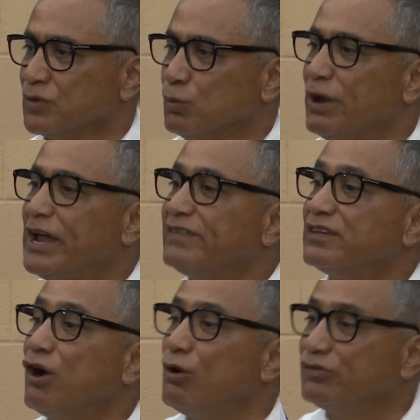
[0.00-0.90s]
whether it's
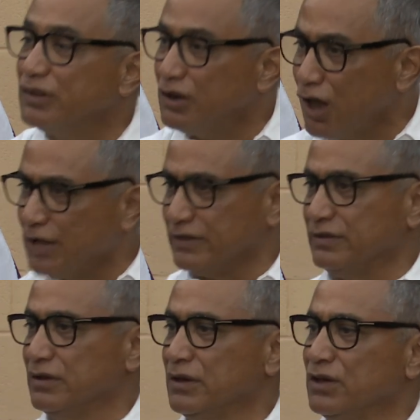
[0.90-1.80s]
a housing lot,
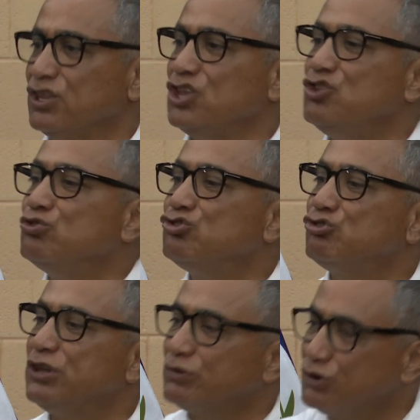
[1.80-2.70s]
the new
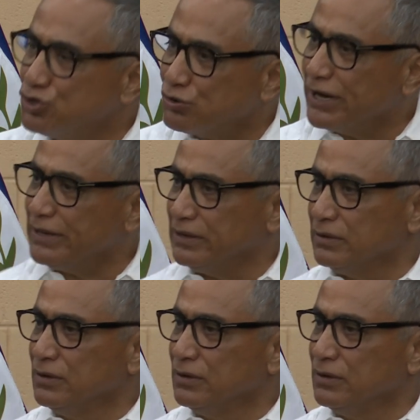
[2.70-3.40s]
street or drain,